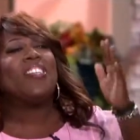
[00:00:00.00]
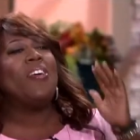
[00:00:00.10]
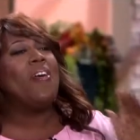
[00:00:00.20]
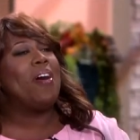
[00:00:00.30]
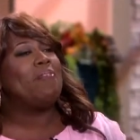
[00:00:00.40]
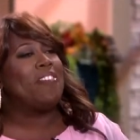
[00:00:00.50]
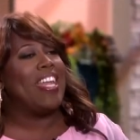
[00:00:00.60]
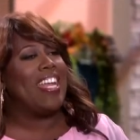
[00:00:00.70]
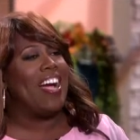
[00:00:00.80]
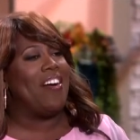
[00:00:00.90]
Do a
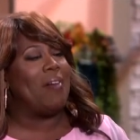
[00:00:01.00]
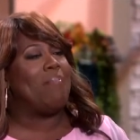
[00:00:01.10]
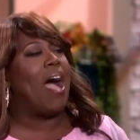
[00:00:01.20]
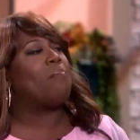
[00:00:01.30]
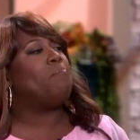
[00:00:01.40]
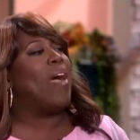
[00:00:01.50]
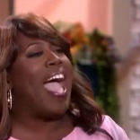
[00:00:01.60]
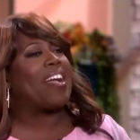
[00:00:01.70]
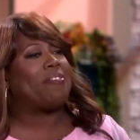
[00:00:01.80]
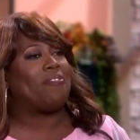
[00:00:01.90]
video about
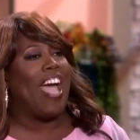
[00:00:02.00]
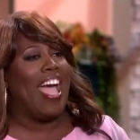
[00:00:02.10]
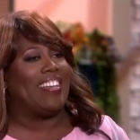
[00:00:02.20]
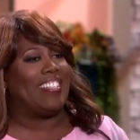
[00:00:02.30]
back fat